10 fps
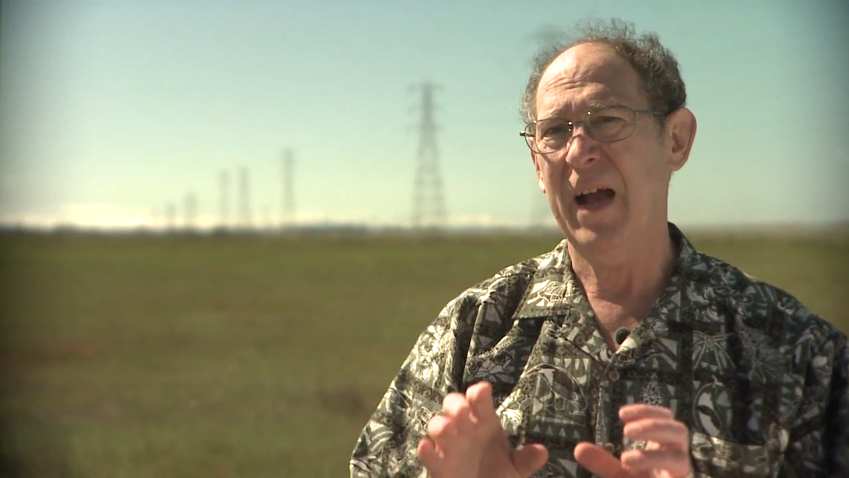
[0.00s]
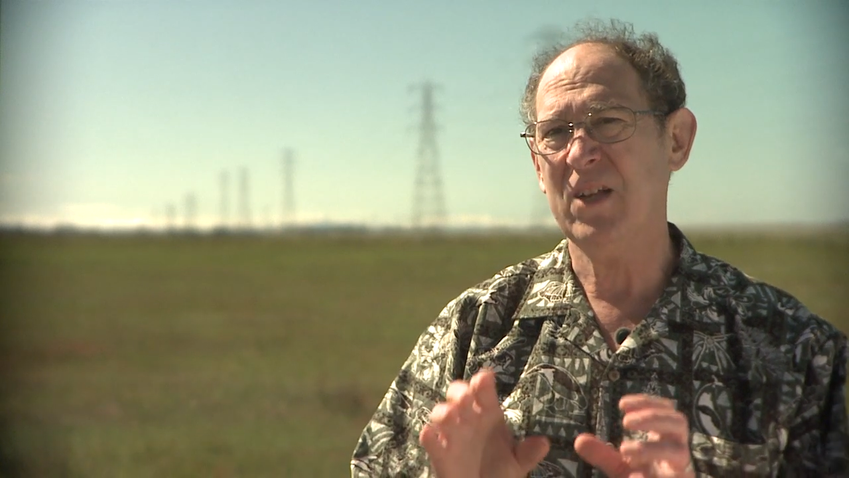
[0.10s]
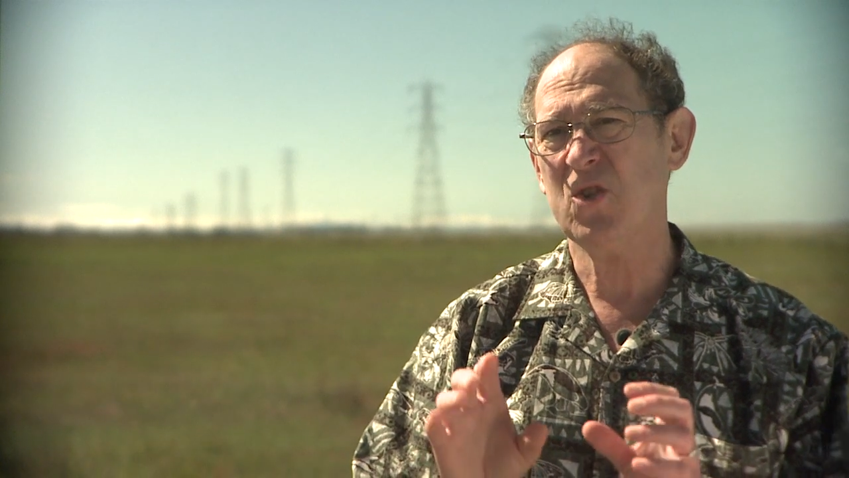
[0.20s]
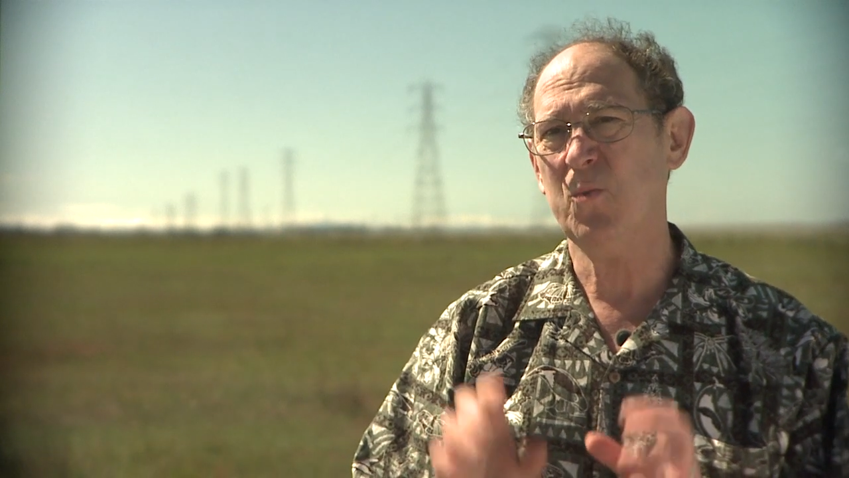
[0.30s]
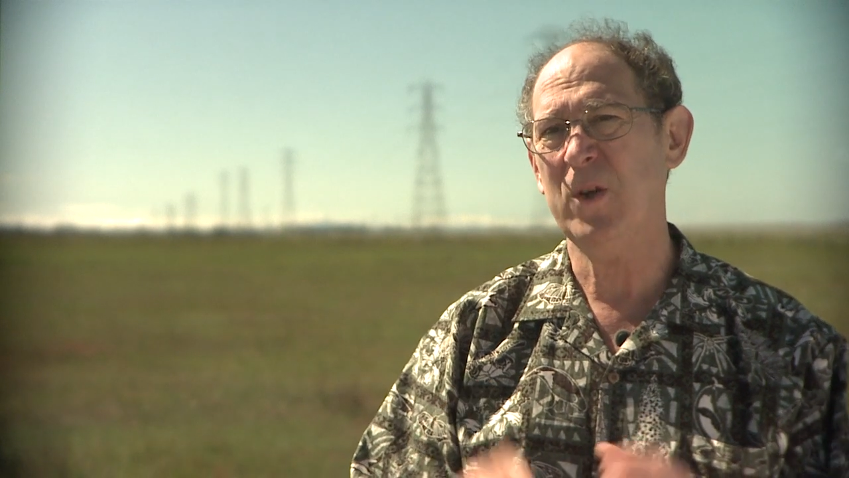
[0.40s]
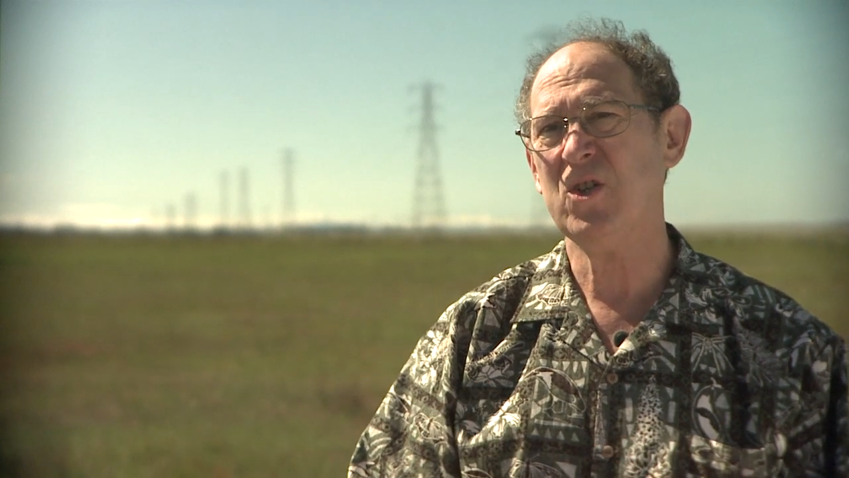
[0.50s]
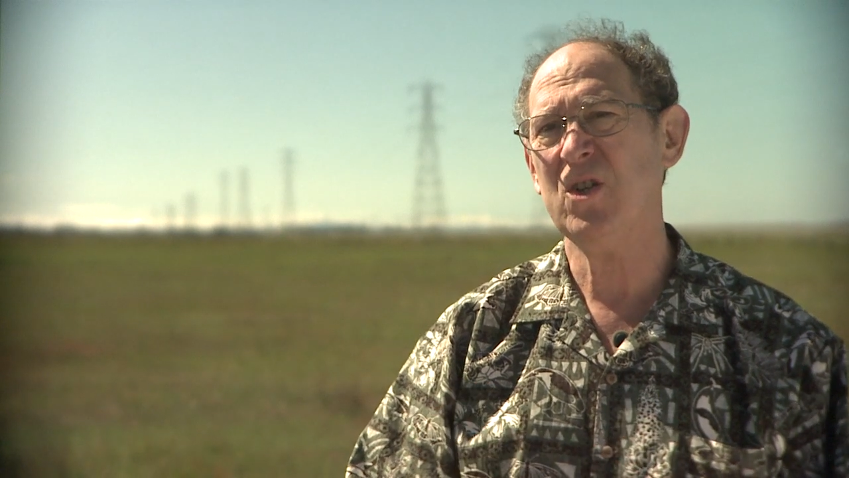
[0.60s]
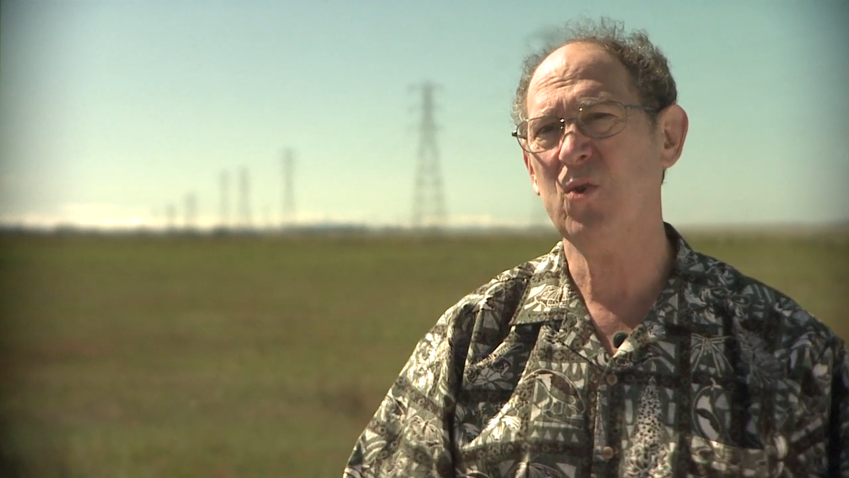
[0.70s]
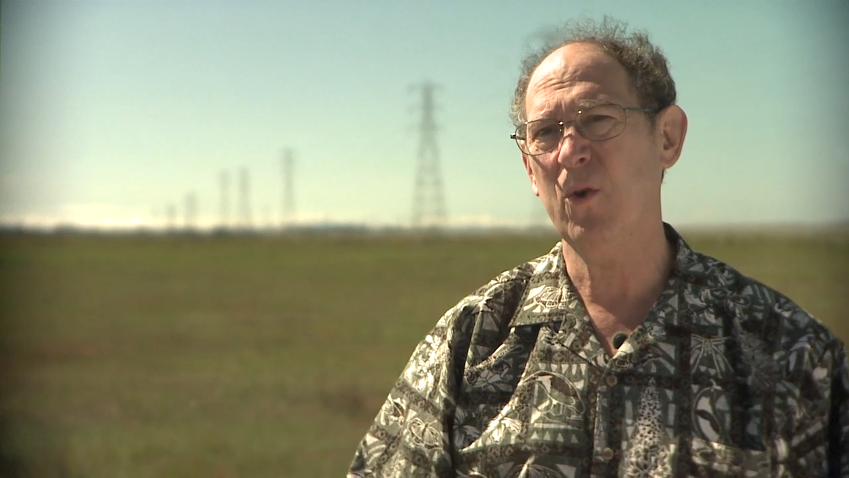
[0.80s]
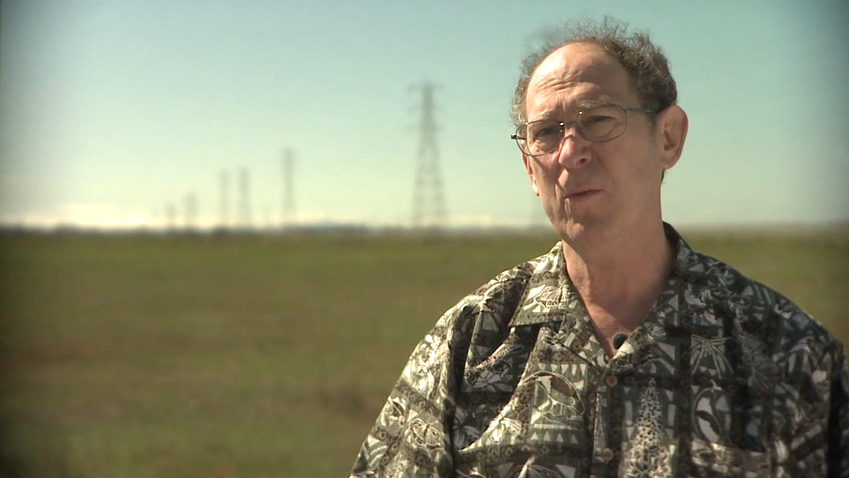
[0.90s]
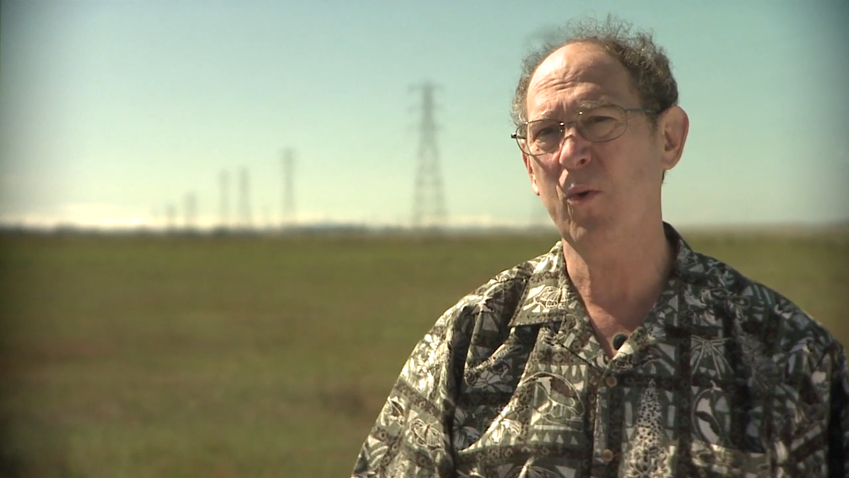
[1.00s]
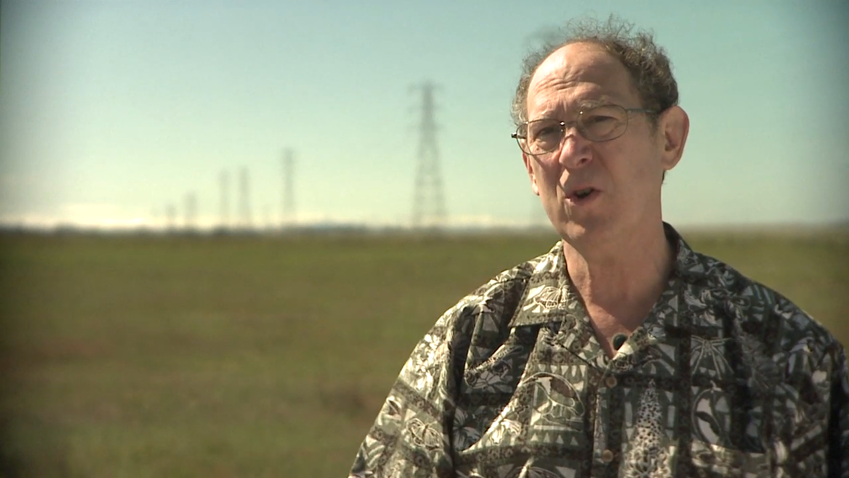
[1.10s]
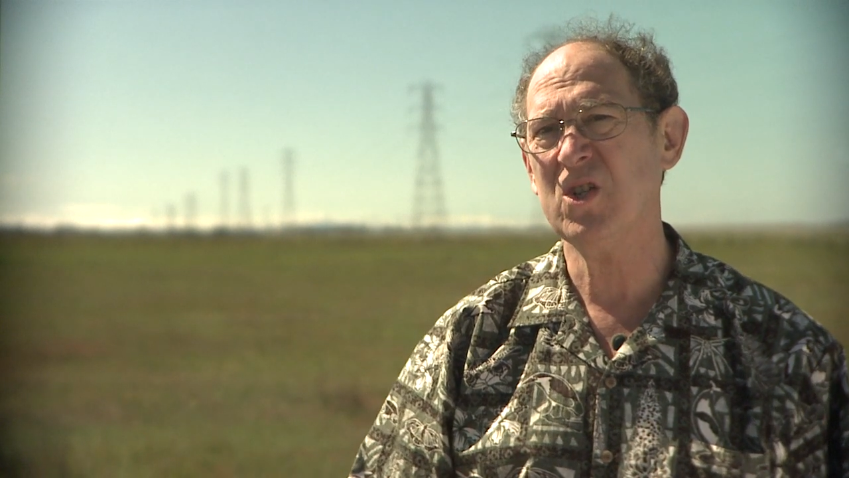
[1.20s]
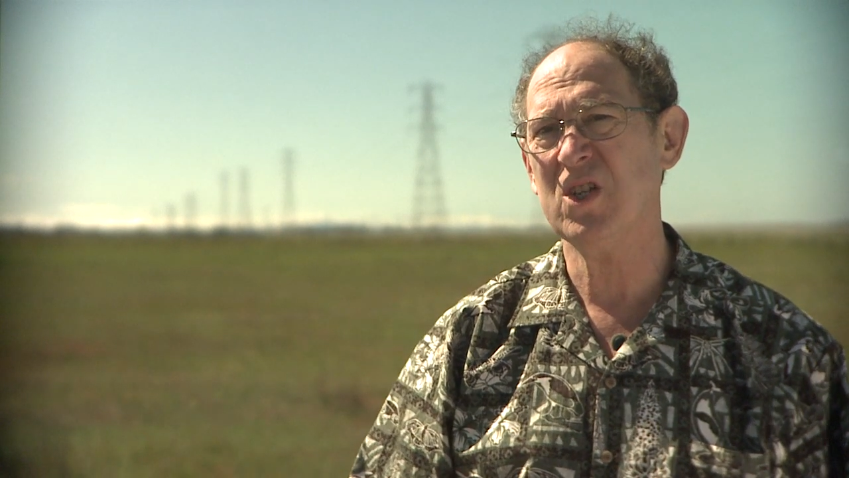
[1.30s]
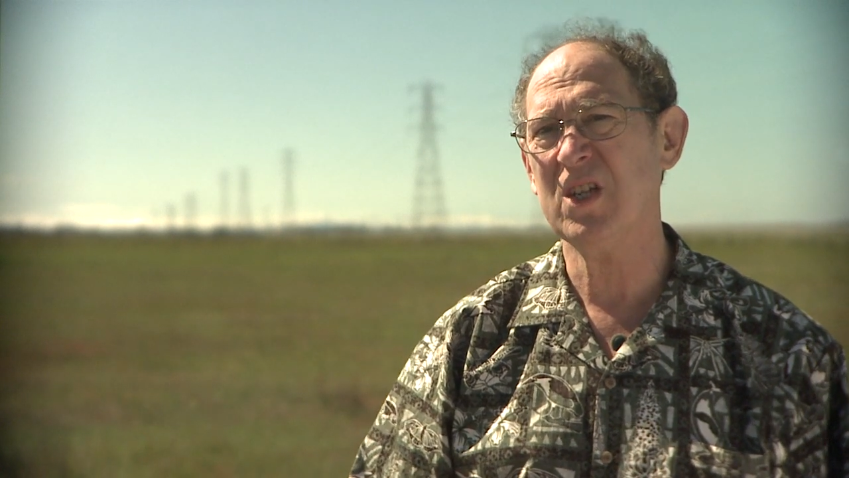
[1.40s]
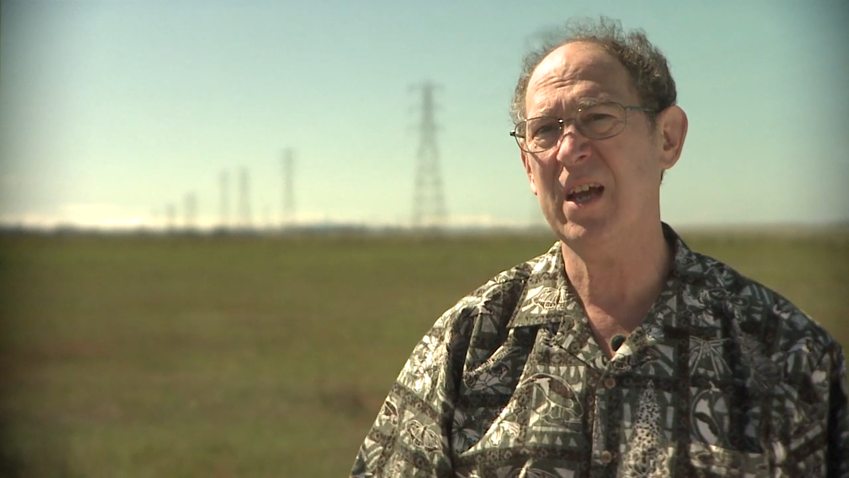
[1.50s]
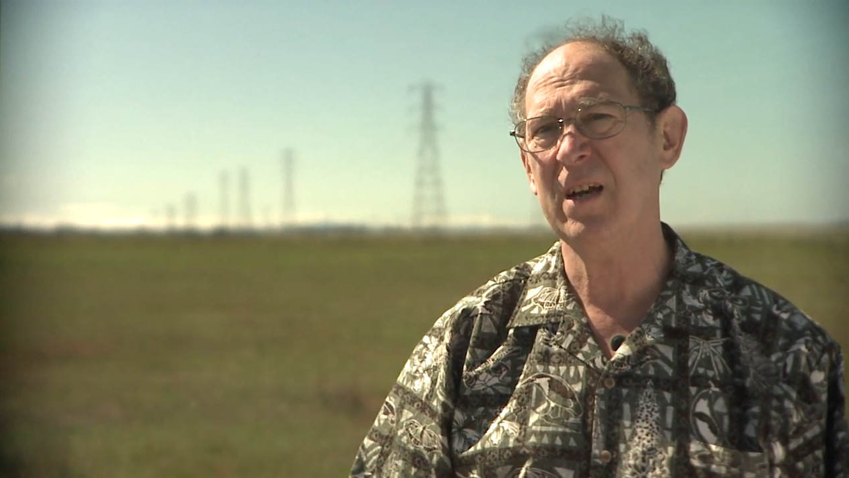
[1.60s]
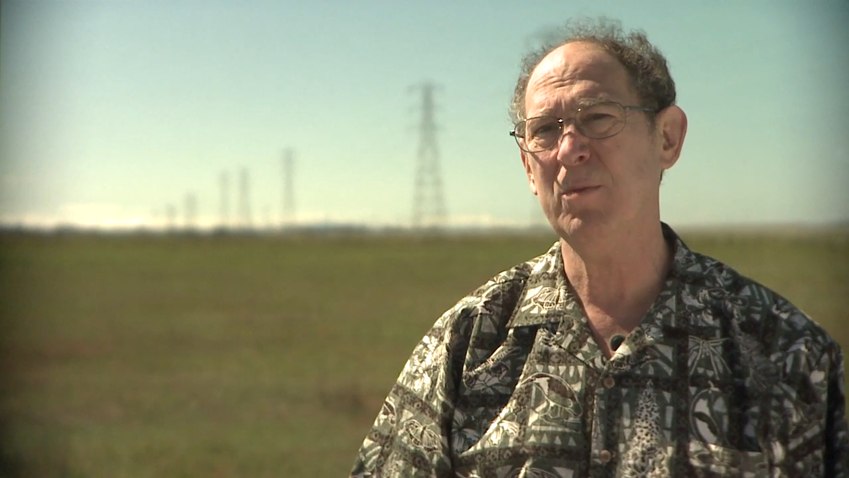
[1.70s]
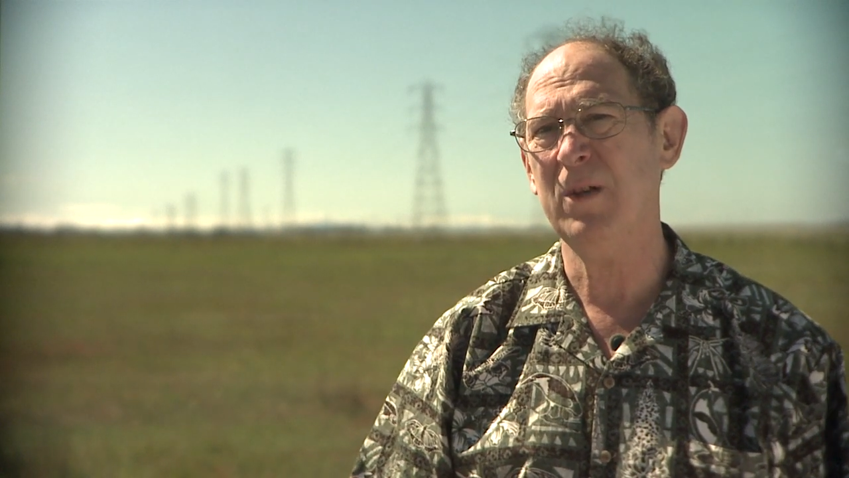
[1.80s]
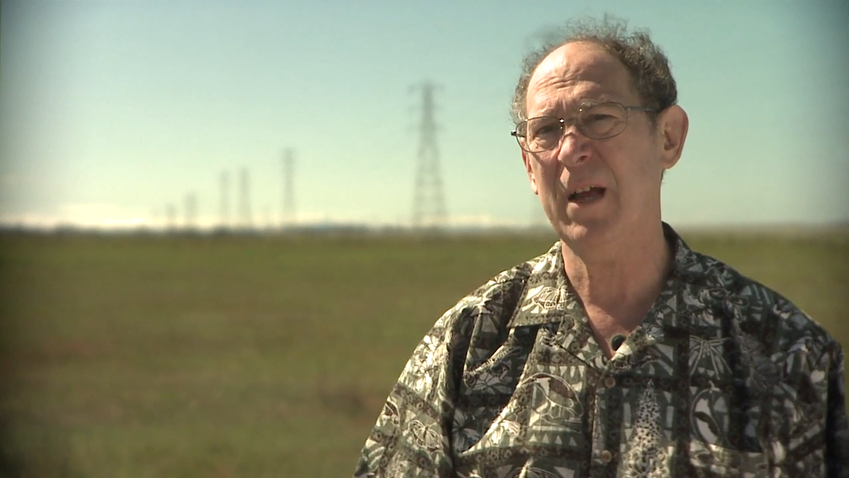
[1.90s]
and switching toward more
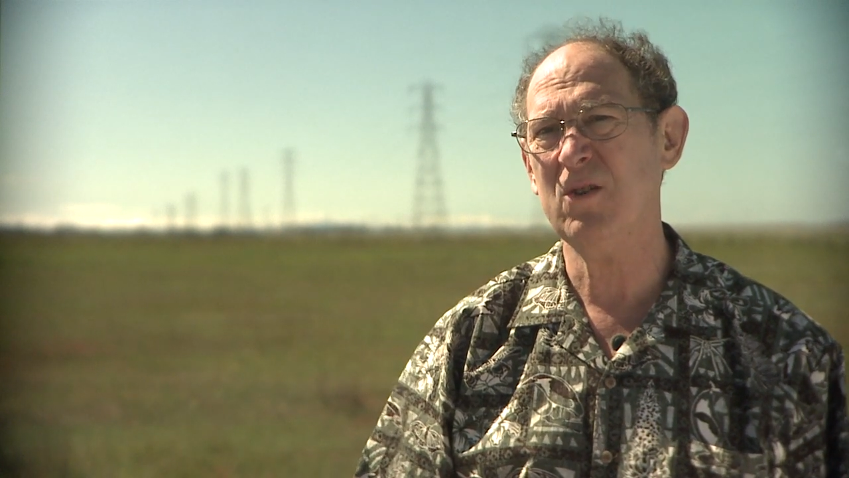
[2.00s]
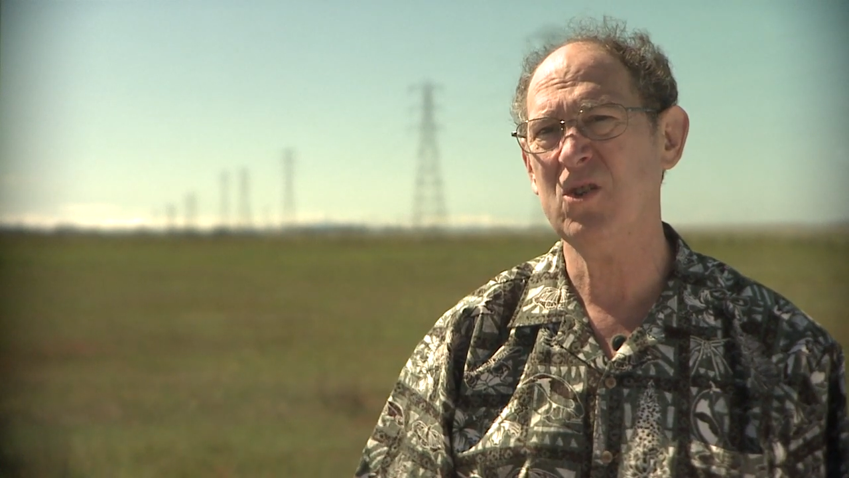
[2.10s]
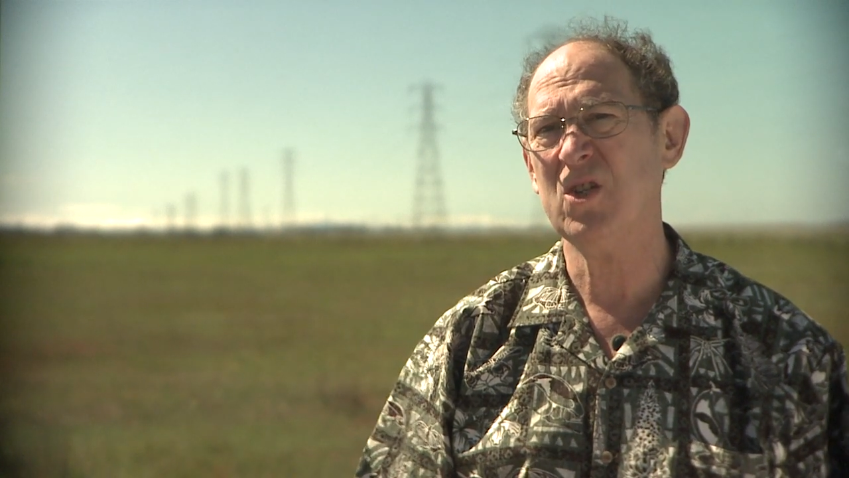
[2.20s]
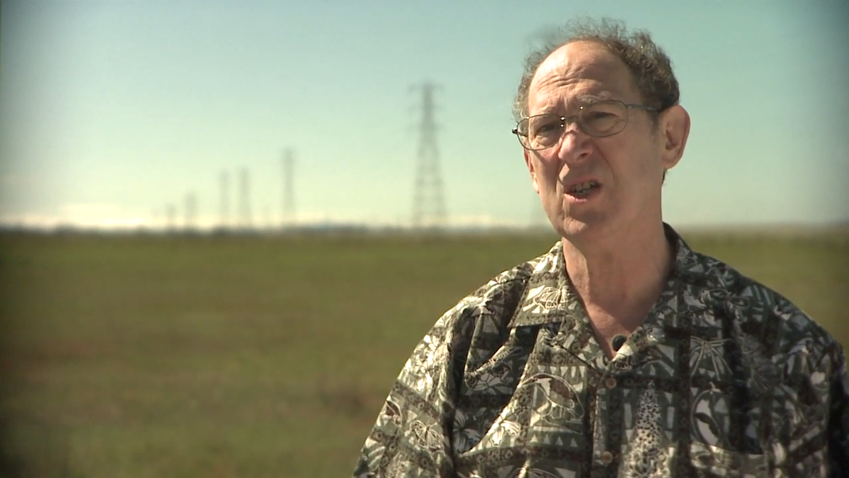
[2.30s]
sustainable energy